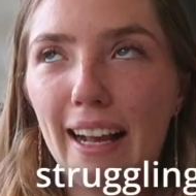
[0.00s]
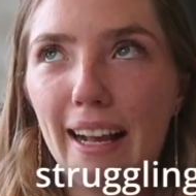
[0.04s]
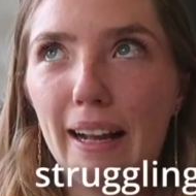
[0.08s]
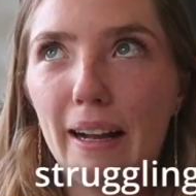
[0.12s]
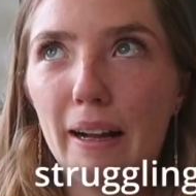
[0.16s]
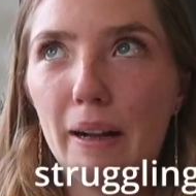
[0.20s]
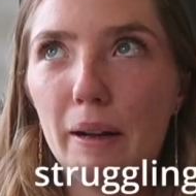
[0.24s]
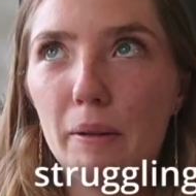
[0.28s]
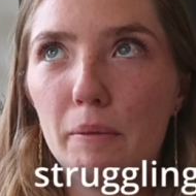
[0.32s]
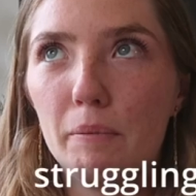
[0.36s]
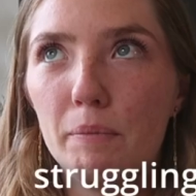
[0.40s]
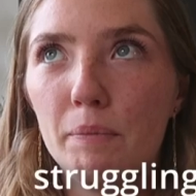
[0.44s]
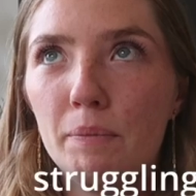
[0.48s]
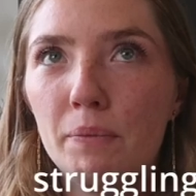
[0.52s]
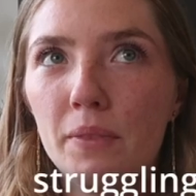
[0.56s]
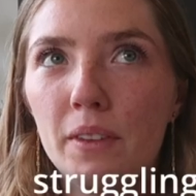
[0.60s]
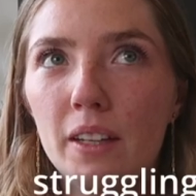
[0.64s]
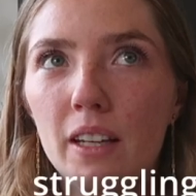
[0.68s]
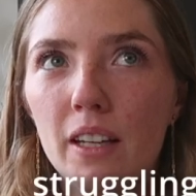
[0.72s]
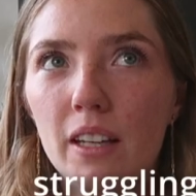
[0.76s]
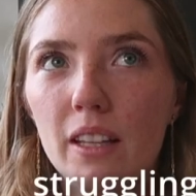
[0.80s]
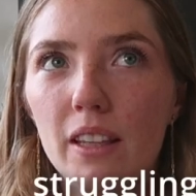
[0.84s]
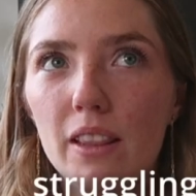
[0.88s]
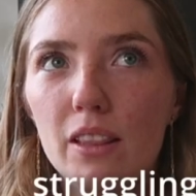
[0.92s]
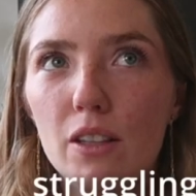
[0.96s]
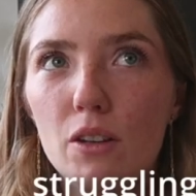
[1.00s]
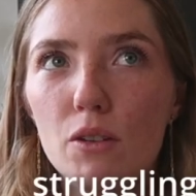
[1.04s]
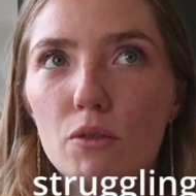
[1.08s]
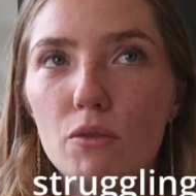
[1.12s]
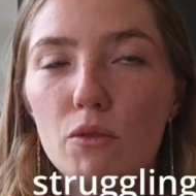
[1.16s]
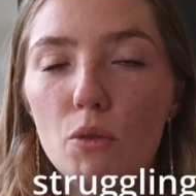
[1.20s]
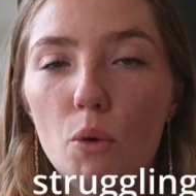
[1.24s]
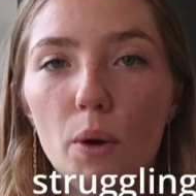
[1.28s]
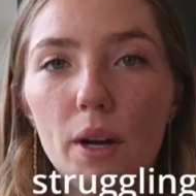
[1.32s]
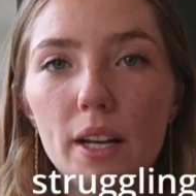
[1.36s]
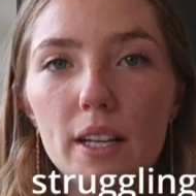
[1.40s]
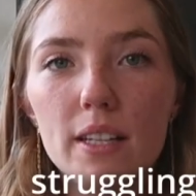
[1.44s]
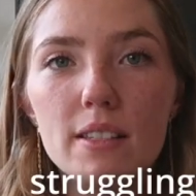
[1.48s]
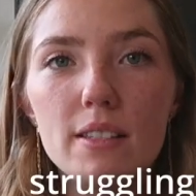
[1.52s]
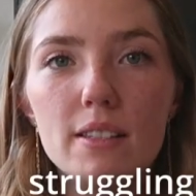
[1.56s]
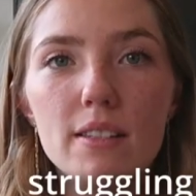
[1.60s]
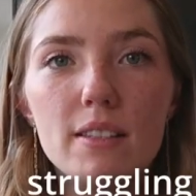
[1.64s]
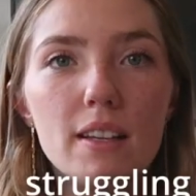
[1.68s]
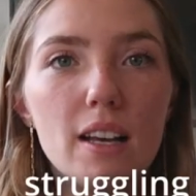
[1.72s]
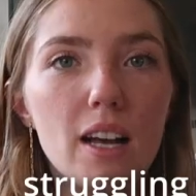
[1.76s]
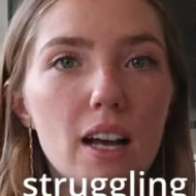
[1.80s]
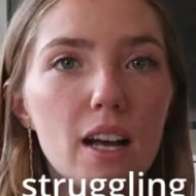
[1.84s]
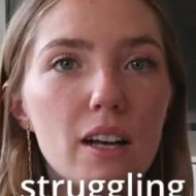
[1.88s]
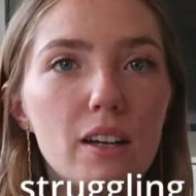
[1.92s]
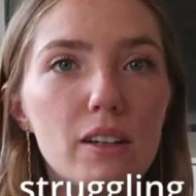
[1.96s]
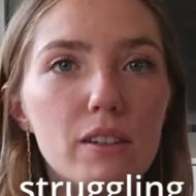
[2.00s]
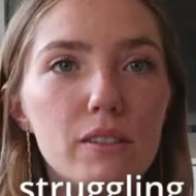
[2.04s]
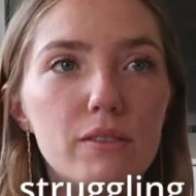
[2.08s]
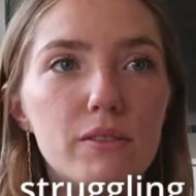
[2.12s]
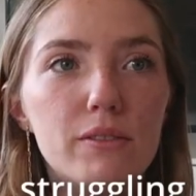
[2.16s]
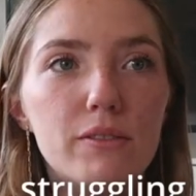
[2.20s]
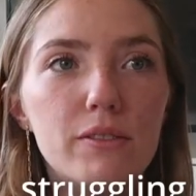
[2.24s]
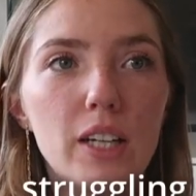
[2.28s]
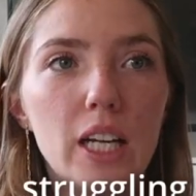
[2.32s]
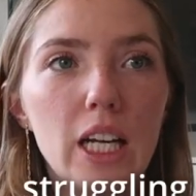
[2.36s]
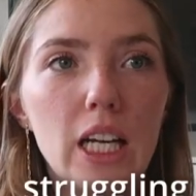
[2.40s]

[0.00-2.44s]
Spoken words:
am the voice of